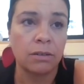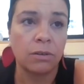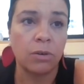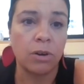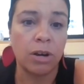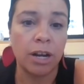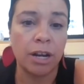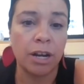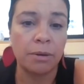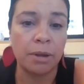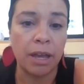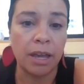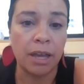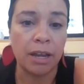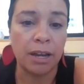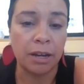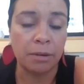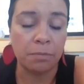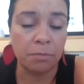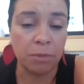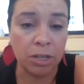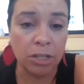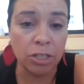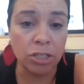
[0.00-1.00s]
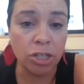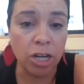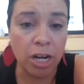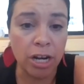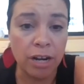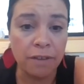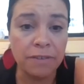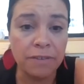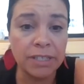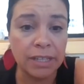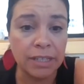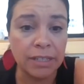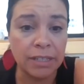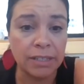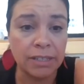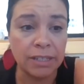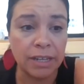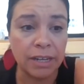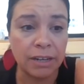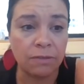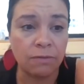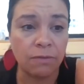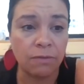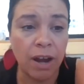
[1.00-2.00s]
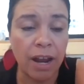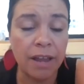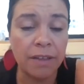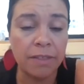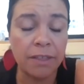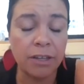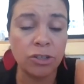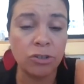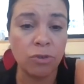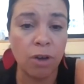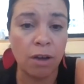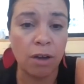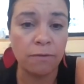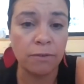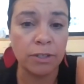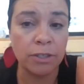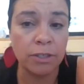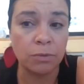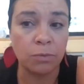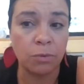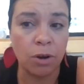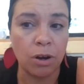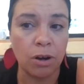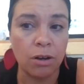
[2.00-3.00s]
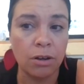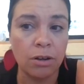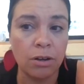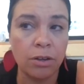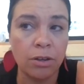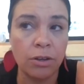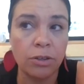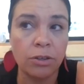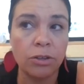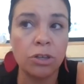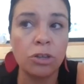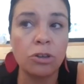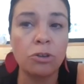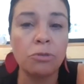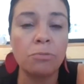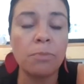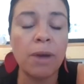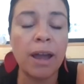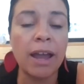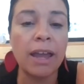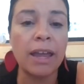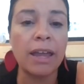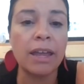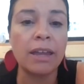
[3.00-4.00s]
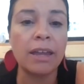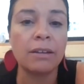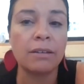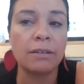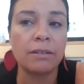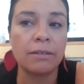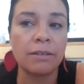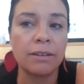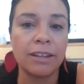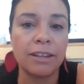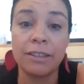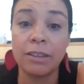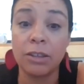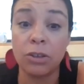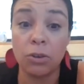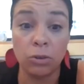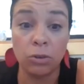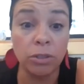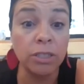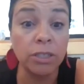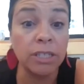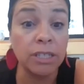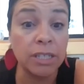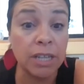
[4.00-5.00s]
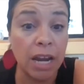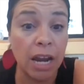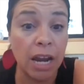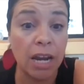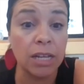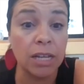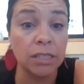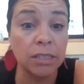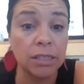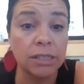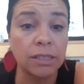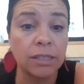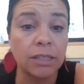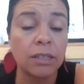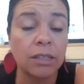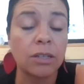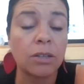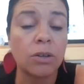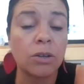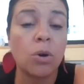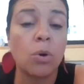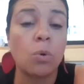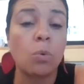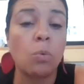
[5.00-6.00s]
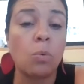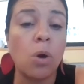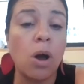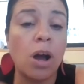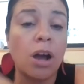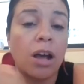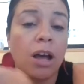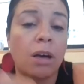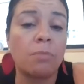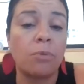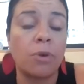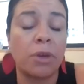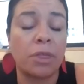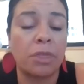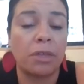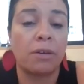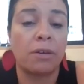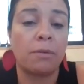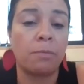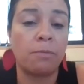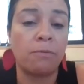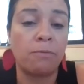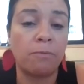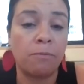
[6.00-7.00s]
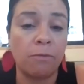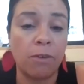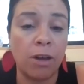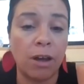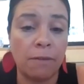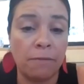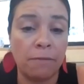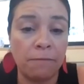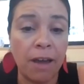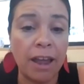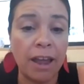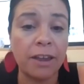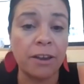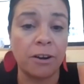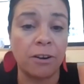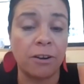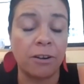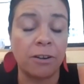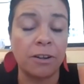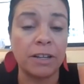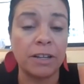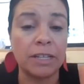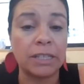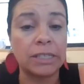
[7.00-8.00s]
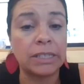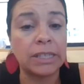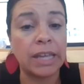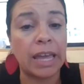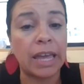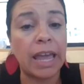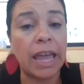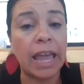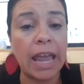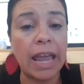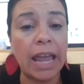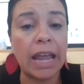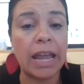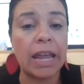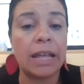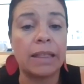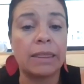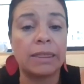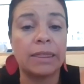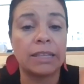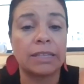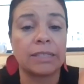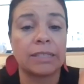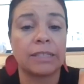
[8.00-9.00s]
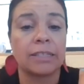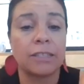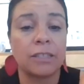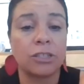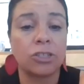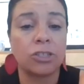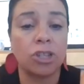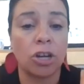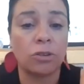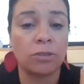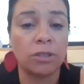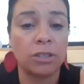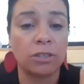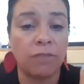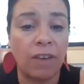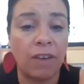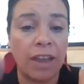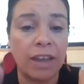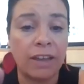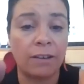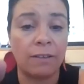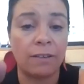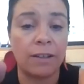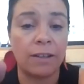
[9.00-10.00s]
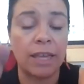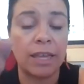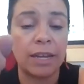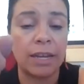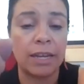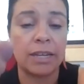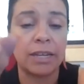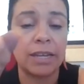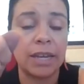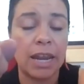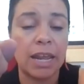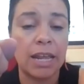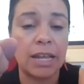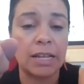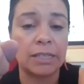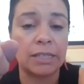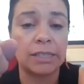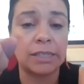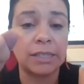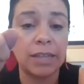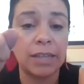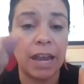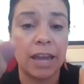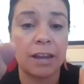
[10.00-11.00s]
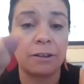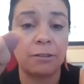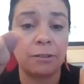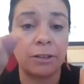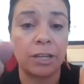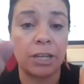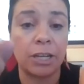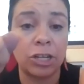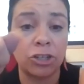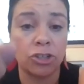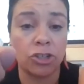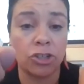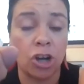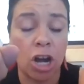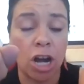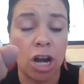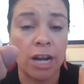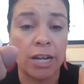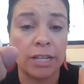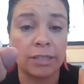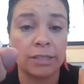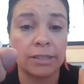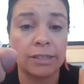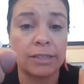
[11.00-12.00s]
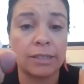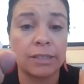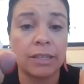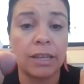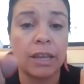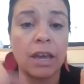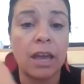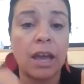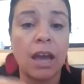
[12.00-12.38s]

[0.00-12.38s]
or an administrative assistant, right, and they do office work, you might, in the olden days, walk up with a file and say, hey, this is the Jones file and it needs title and insurance.